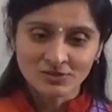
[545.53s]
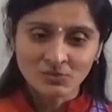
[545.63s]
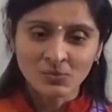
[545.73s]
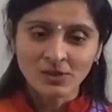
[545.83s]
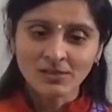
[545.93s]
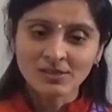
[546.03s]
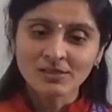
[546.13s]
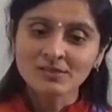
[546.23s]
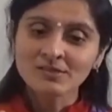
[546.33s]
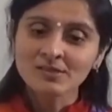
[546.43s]
One
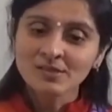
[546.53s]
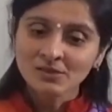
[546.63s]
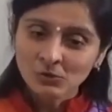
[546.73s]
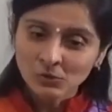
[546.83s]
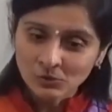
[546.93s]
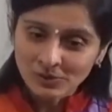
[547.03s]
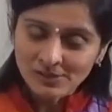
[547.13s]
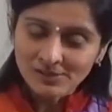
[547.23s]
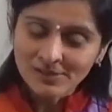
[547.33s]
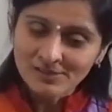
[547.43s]
is through
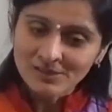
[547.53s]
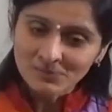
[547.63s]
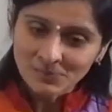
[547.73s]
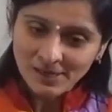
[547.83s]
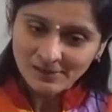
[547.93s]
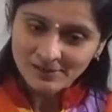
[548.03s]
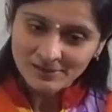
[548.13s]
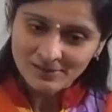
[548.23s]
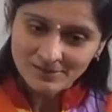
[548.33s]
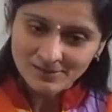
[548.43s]
intense
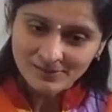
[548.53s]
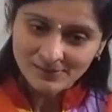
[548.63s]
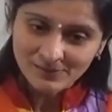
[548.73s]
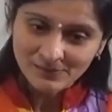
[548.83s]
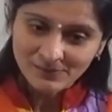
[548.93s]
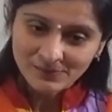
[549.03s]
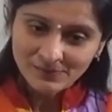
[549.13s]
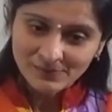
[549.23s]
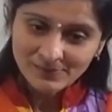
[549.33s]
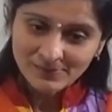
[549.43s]
practice,
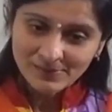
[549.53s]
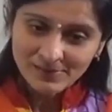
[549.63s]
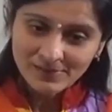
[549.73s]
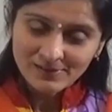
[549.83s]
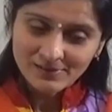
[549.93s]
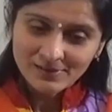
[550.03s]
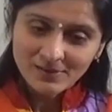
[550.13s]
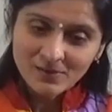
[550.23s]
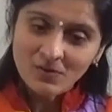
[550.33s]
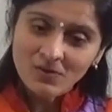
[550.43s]
yeah?
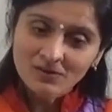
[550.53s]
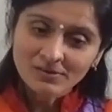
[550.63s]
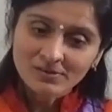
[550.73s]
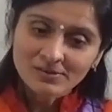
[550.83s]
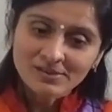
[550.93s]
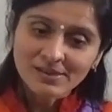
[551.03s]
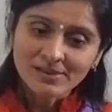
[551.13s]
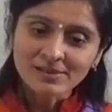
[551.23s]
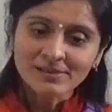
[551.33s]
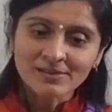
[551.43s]
Or
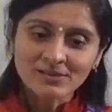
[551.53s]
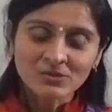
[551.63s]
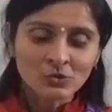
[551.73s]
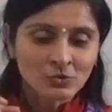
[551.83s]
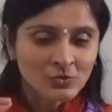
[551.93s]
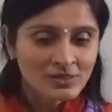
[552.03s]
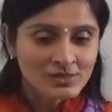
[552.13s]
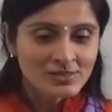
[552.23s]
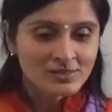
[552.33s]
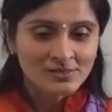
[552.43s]
second is through
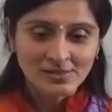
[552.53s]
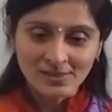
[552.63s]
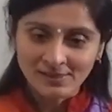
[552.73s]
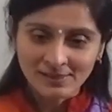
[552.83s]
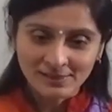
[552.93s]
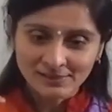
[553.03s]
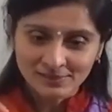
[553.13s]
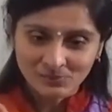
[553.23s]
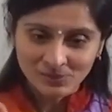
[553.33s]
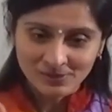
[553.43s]
instant
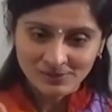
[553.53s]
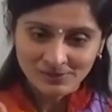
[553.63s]
enlightenment.